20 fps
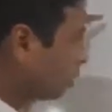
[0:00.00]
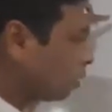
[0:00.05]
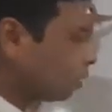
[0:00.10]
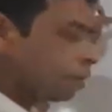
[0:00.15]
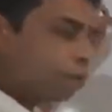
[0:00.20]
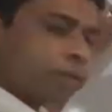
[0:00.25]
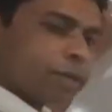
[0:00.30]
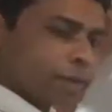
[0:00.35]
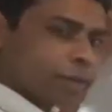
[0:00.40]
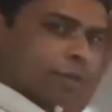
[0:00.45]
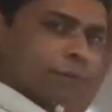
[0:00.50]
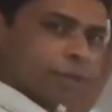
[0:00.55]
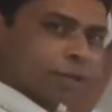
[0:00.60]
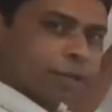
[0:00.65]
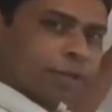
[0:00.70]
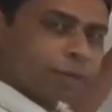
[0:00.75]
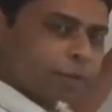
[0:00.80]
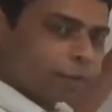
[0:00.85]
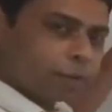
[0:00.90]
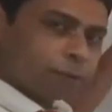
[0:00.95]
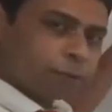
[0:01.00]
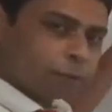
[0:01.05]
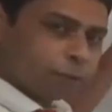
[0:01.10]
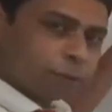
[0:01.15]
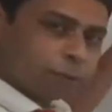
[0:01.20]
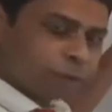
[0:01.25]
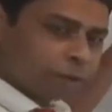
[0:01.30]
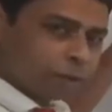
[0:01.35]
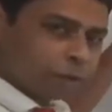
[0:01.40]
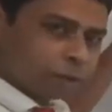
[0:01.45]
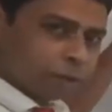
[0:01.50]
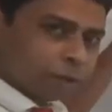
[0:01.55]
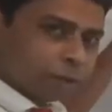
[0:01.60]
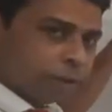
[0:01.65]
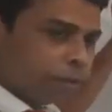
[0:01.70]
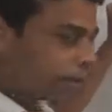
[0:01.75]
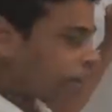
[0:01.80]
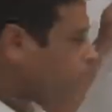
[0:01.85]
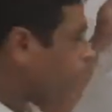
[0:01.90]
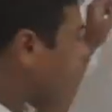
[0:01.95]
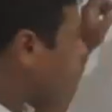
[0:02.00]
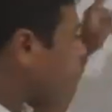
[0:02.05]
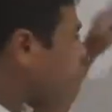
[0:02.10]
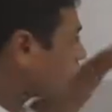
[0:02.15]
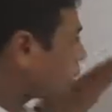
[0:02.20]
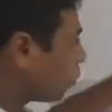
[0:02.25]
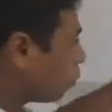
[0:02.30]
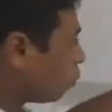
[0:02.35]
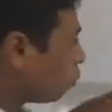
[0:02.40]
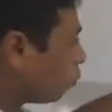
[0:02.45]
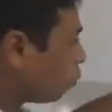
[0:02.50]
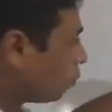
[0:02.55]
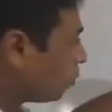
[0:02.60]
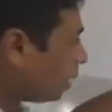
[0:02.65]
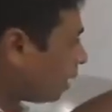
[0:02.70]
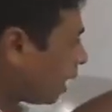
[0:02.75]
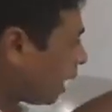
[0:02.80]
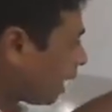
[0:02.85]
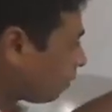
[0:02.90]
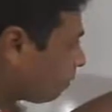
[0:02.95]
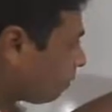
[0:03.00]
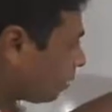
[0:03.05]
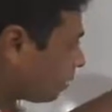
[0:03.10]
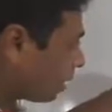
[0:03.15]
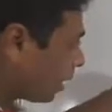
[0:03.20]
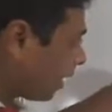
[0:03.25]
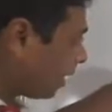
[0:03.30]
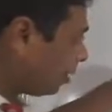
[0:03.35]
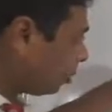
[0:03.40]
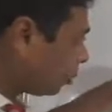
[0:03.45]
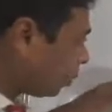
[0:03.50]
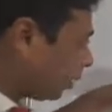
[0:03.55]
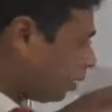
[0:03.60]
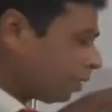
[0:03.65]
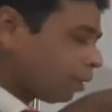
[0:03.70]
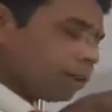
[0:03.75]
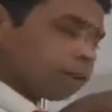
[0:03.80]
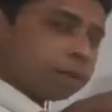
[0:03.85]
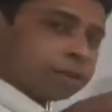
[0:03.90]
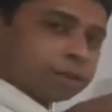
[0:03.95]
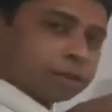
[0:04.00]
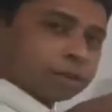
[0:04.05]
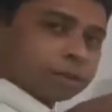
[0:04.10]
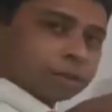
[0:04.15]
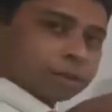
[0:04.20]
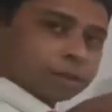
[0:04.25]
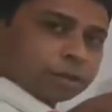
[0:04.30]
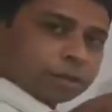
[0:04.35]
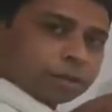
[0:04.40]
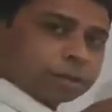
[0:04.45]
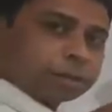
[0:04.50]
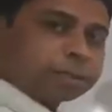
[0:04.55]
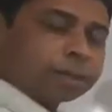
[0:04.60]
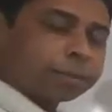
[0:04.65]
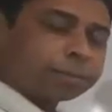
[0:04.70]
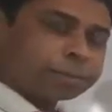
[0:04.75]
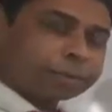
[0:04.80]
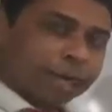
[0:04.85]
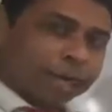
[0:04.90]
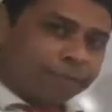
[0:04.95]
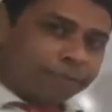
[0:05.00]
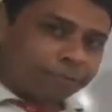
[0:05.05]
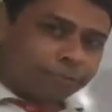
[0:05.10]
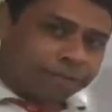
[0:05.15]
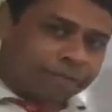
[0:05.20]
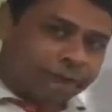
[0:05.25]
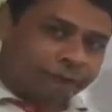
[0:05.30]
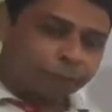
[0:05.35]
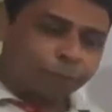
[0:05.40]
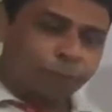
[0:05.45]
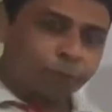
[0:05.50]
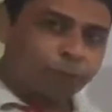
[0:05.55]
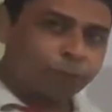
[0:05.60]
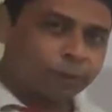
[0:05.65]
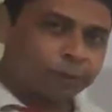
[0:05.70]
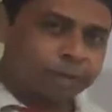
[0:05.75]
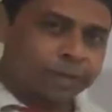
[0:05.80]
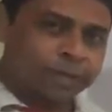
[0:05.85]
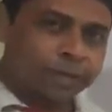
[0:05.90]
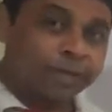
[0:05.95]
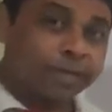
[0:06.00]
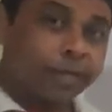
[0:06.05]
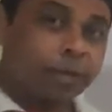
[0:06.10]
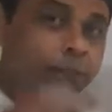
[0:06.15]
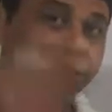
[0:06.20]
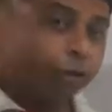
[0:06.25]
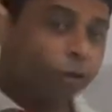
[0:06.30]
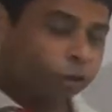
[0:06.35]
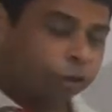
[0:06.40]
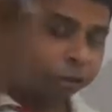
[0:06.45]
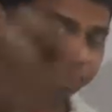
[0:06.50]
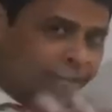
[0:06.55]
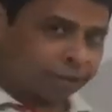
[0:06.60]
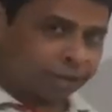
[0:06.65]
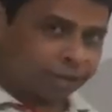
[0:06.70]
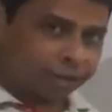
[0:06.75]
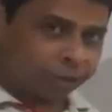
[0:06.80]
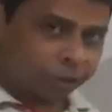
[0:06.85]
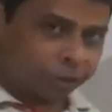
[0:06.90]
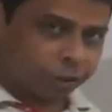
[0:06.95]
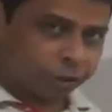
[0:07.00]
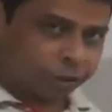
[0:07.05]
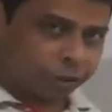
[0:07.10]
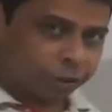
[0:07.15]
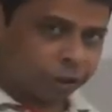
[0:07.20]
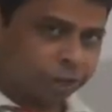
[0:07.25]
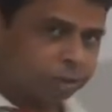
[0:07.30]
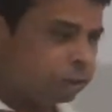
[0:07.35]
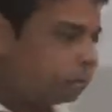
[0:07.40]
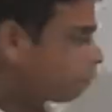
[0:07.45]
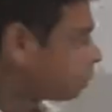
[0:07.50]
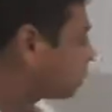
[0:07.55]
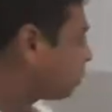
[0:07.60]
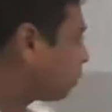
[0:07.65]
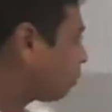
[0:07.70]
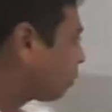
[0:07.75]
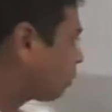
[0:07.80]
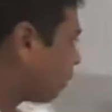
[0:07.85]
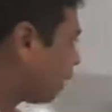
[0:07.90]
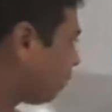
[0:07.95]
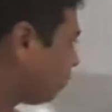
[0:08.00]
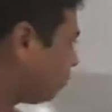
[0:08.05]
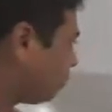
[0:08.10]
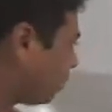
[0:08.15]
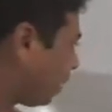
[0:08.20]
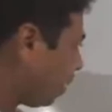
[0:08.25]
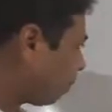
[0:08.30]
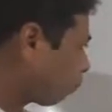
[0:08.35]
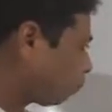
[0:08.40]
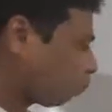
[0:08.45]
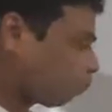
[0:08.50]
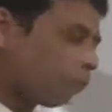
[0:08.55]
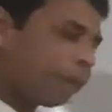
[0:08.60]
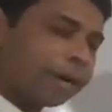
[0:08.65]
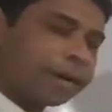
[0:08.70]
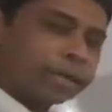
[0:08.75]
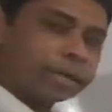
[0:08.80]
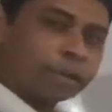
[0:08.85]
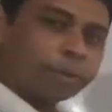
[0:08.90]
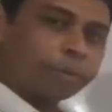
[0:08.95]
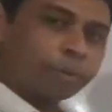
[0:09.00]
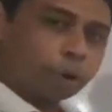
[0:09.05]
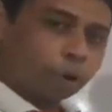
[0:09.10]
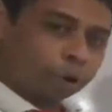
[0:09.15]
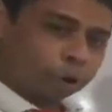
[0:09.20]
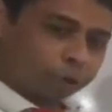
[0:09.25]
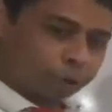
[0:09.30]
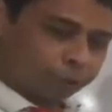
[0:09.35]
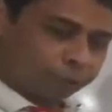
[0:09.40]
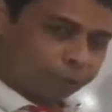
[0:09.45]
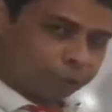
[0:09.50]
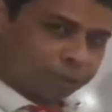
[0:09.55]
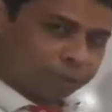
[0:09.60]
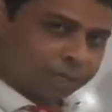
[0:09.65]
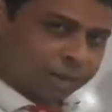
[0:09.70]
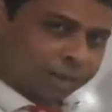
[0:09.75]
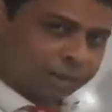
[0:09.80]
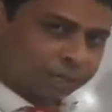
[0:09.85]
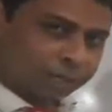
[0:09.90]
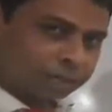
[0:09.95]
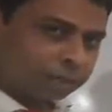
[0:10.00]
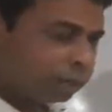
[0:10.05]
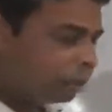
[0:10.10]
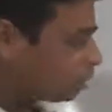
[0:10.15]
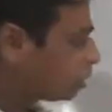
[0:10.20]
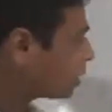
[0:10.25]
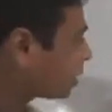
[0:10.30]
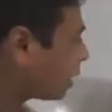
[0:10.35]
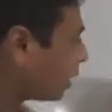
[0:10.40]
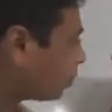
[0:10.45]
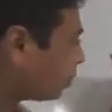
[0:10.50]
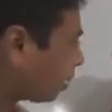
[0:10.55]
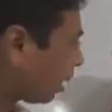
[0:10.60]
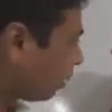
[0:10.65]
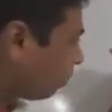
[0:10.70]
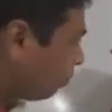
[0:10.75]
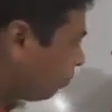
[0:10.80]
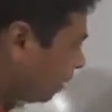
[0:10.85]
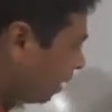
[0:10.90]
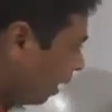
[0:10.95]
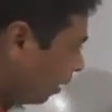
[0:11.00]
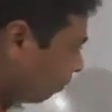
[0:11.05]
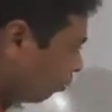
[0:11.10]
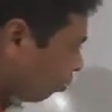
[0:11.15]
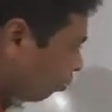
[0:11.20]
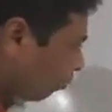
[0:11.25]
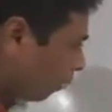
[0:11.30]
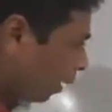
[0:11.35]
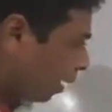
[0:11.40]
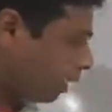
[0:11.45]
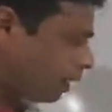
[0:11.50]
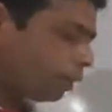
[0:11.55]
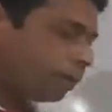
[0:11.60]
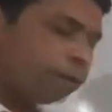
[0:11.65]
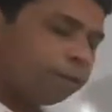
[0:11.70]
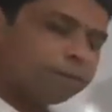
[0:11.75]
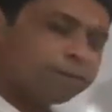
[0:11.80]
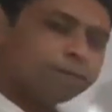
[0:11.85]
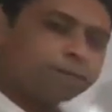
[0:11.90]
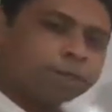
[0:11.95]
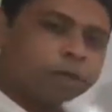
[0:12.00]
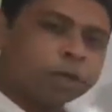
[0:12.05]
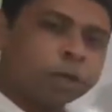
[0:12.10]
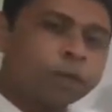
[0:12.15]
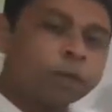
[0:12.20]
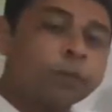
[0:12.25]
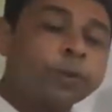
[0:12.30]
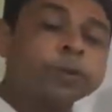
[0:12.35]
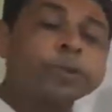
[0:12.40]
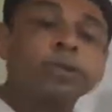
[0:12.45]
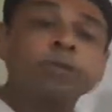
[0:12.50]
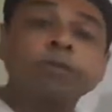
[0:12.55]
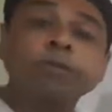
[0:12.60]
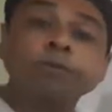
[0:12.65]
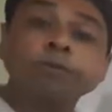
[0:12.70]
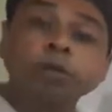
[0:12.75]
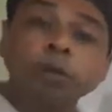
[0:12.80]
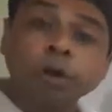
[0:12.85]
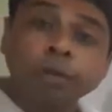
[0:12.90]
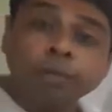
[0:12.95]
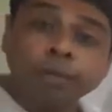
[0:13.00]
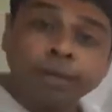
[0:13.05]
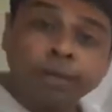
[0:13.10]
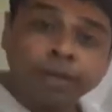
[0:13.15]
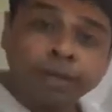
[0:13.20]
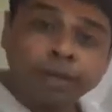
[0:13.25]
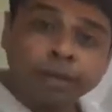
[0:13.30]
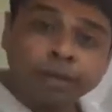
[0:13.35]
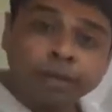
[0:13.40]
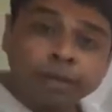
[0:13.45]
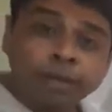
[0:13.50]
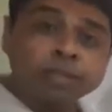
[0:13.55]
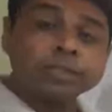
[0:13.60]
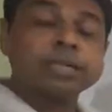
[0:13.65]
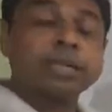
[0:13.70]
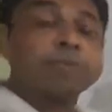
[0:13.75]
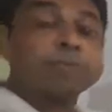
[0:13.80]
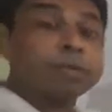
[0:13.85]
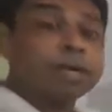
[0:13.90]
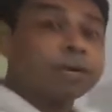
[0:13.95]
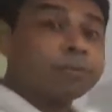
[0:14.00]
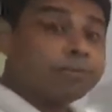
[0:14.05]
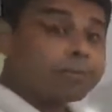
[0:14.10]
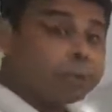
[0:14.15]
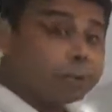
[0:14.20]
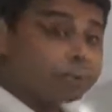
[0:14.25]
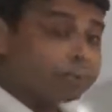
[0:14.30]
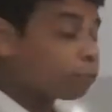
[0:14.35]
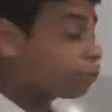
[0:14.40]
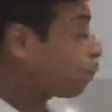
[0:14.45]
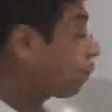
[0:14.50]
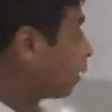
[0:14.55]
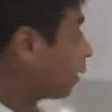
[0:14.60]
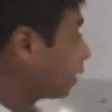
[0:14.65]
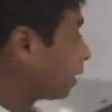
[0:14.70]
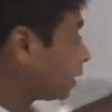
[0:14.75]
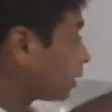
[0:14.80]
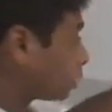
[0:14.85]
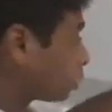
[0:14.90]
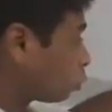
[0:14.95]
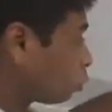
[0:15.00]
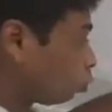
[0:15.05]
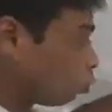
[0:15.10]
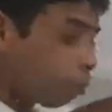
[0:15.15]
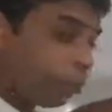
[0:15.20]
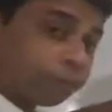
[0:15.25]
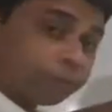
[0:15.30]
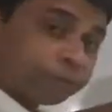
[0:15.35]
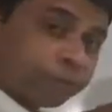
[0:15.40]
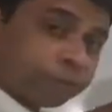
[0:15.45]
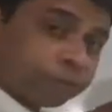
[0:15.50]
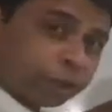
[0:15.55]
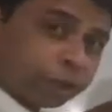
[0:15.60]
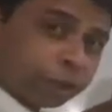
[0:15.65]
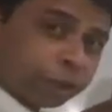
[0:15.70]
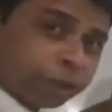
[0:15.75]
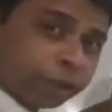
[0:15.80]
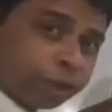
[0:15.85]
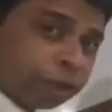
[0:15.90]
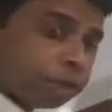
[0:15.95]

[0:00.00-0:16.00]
definitely will be given. We have a tangent. Sometimes we have to find the equation of tangent. Sometimes we have to find the point of contact. Sometimes we have to find the equation of normal. Sometimes we have to find the slope of tangent.